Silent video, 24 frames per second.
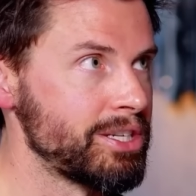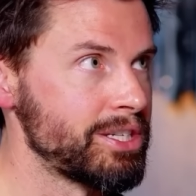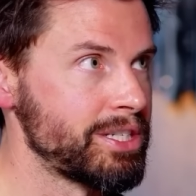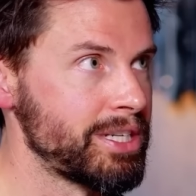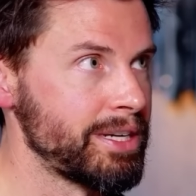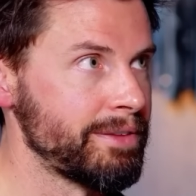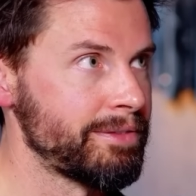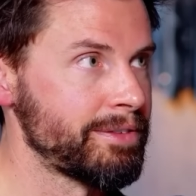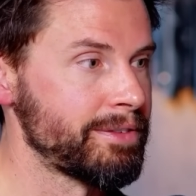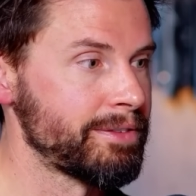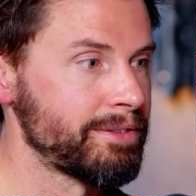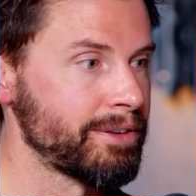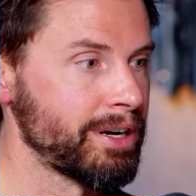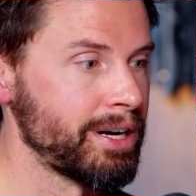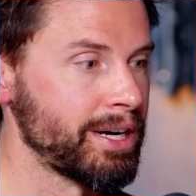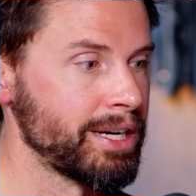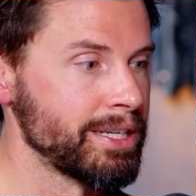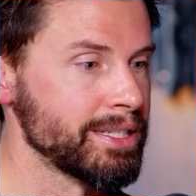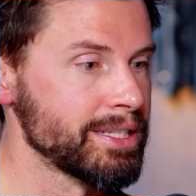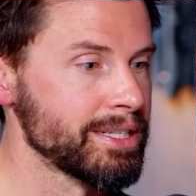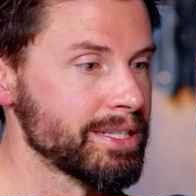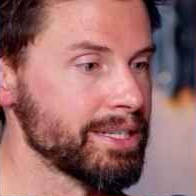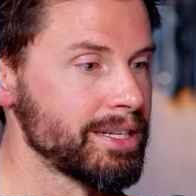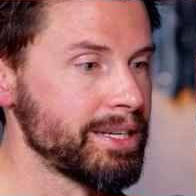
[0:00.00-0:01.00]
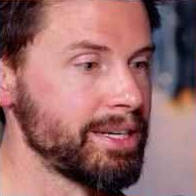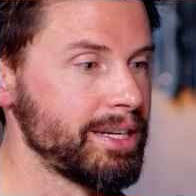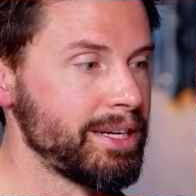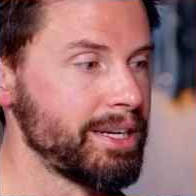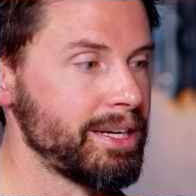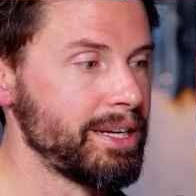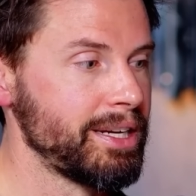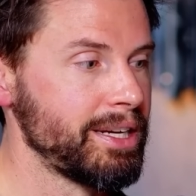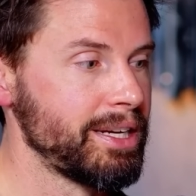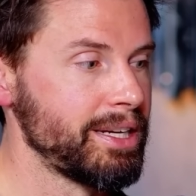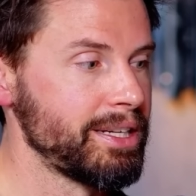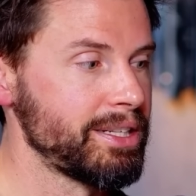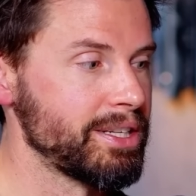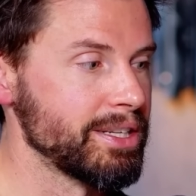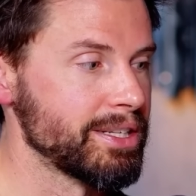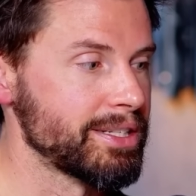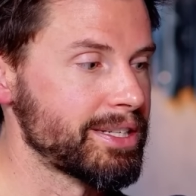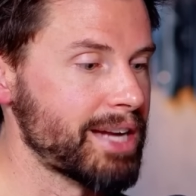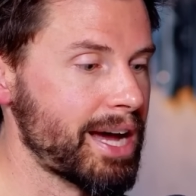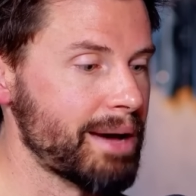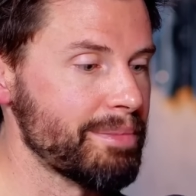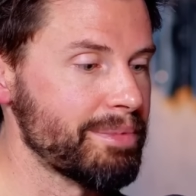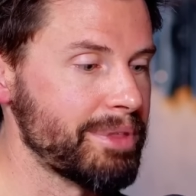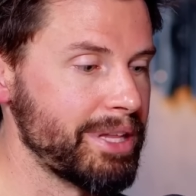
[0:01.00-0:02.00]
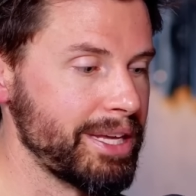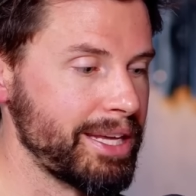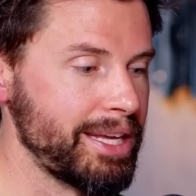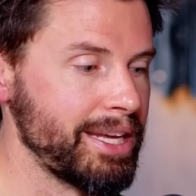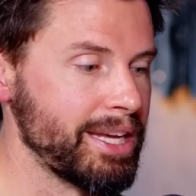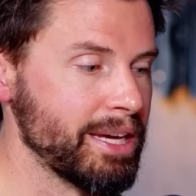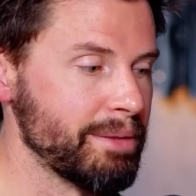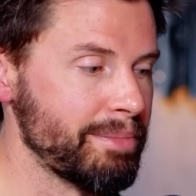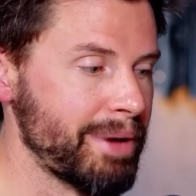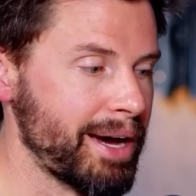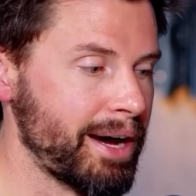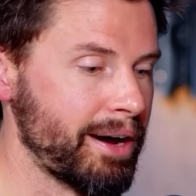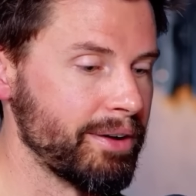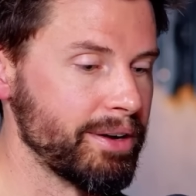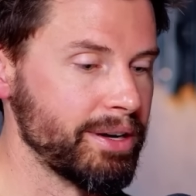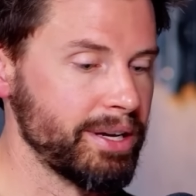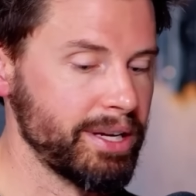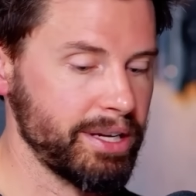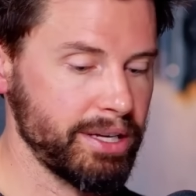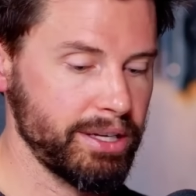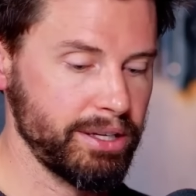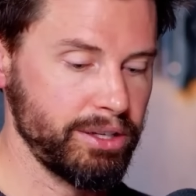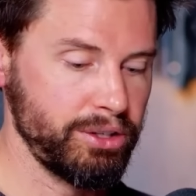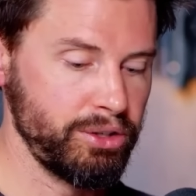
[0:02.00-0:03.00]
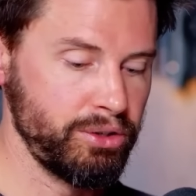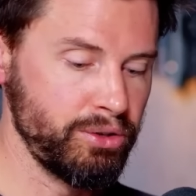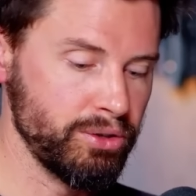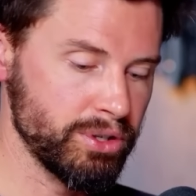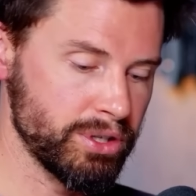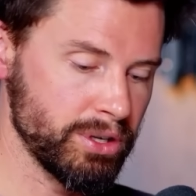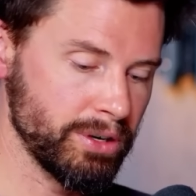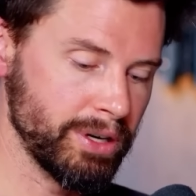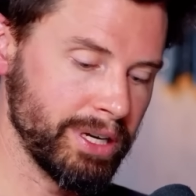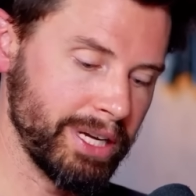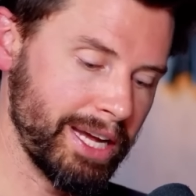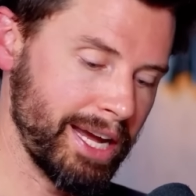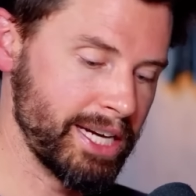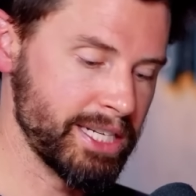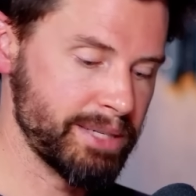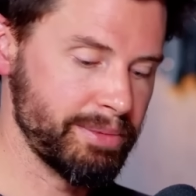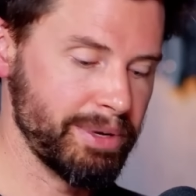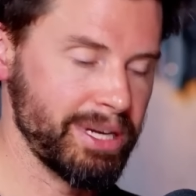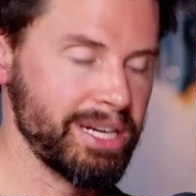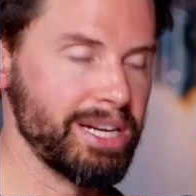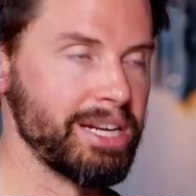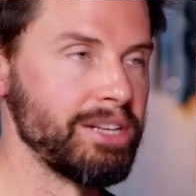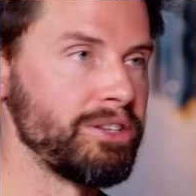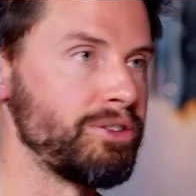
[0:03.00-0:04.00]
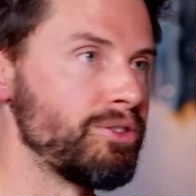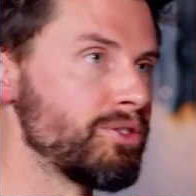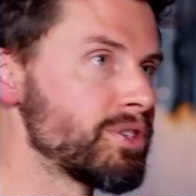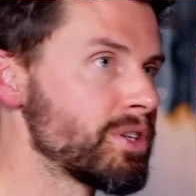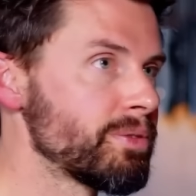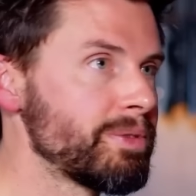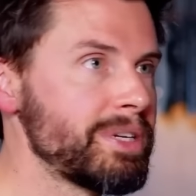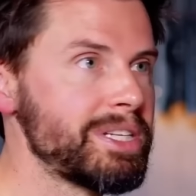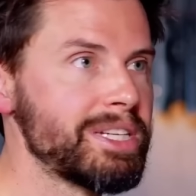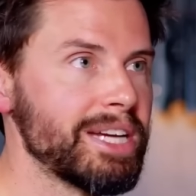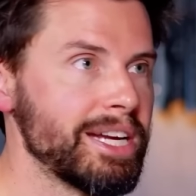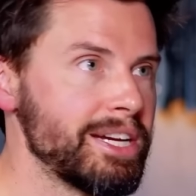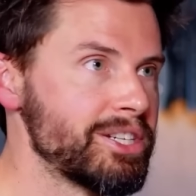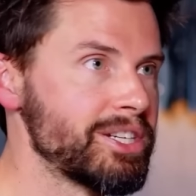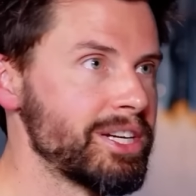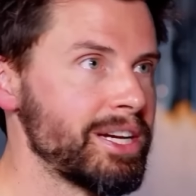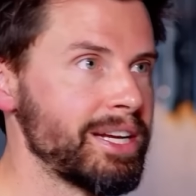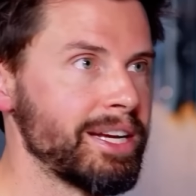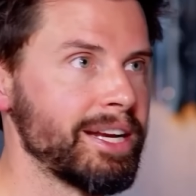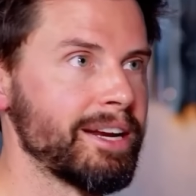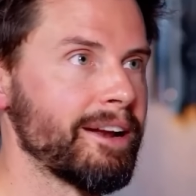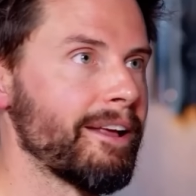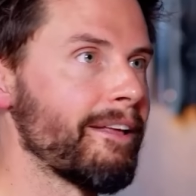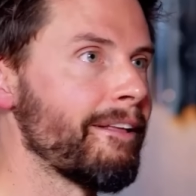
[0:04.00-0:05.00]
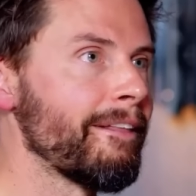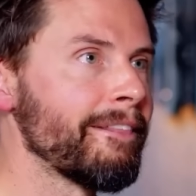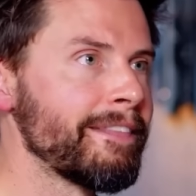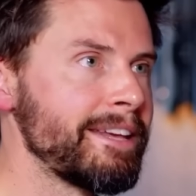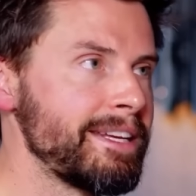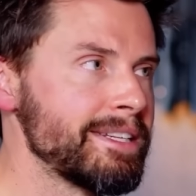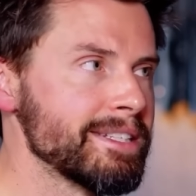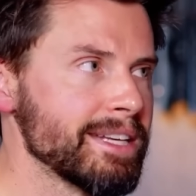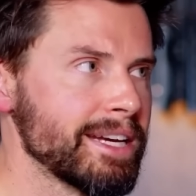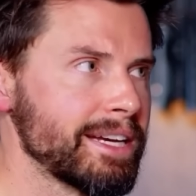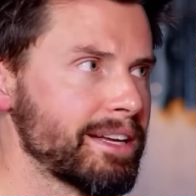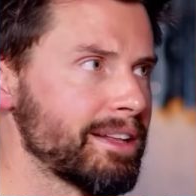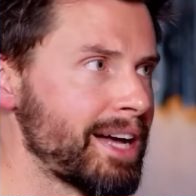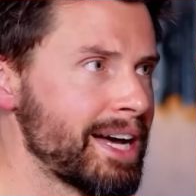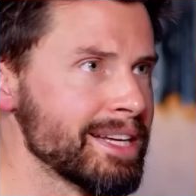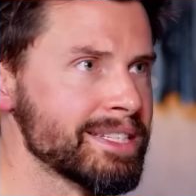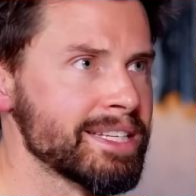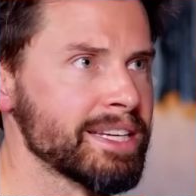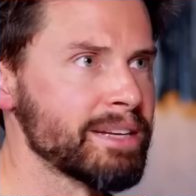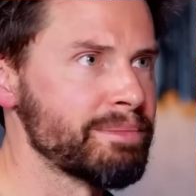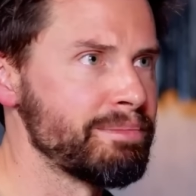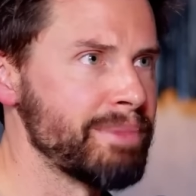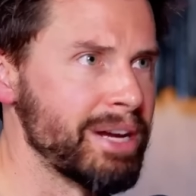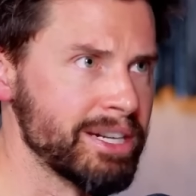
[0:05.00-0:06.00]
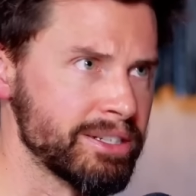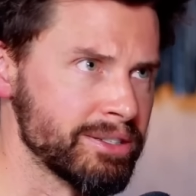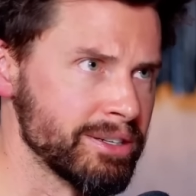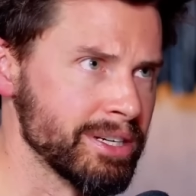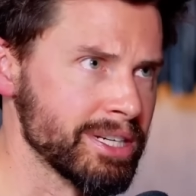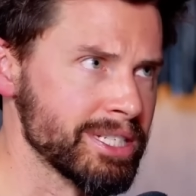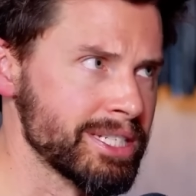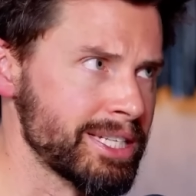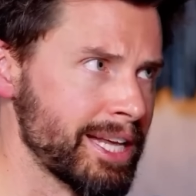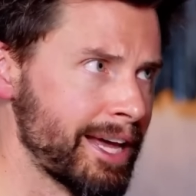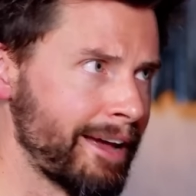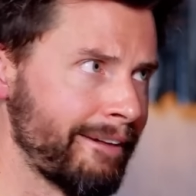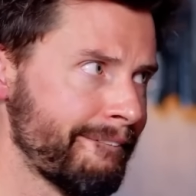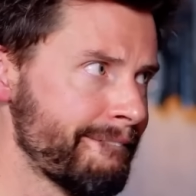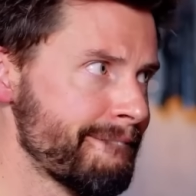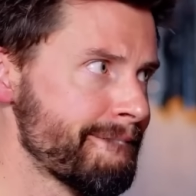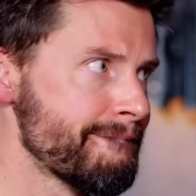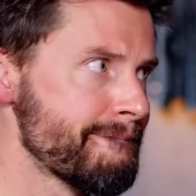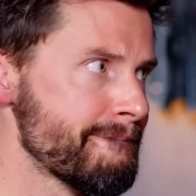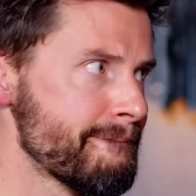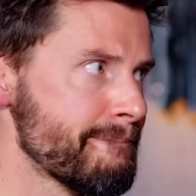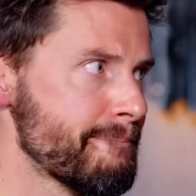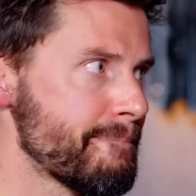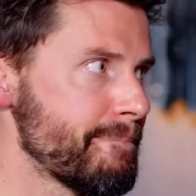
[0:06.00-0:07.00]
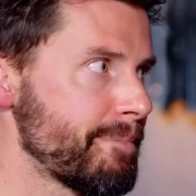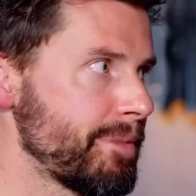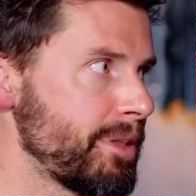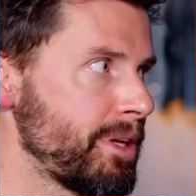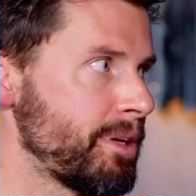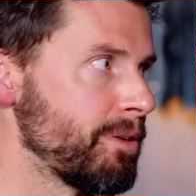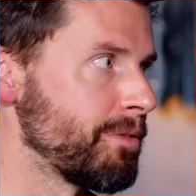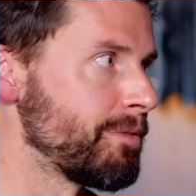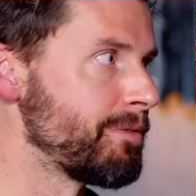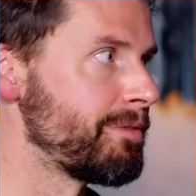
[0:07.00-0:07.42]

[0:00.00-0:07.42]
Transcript: and shift for us to stop thinking about user engagement and user retention and all these like classic metrics that, you